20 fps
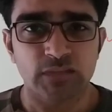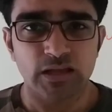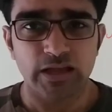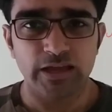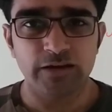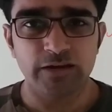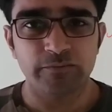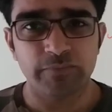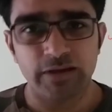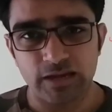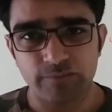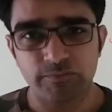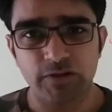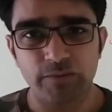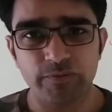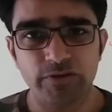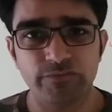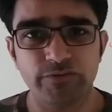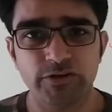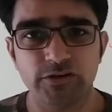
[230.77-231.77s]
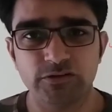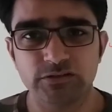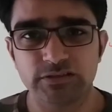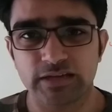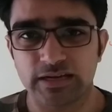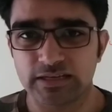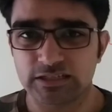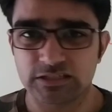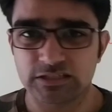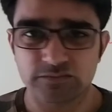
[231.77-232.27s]
in my upcoming videos
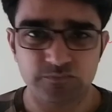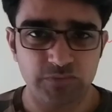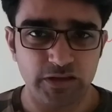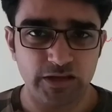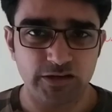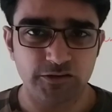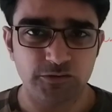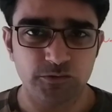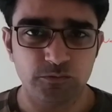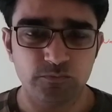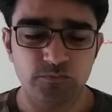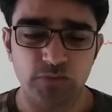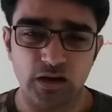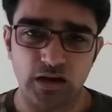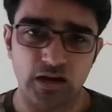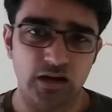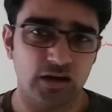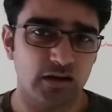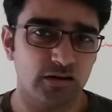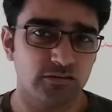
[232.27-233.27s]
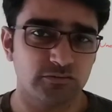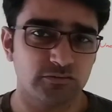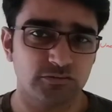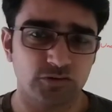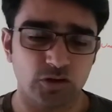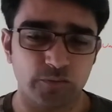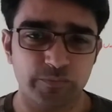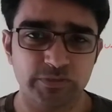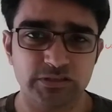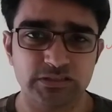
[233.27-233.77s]
I'll explain you
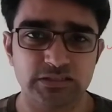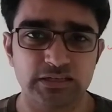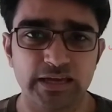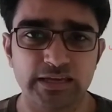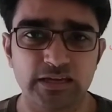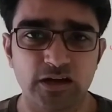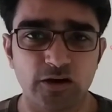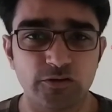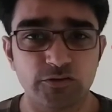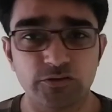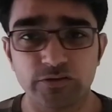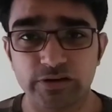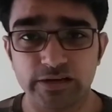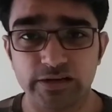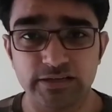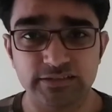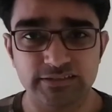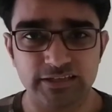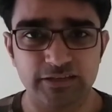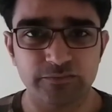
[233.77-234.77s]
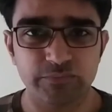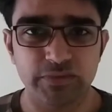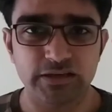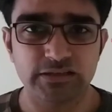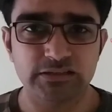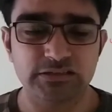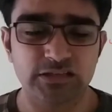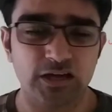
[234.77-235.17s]
topics like how to create segments,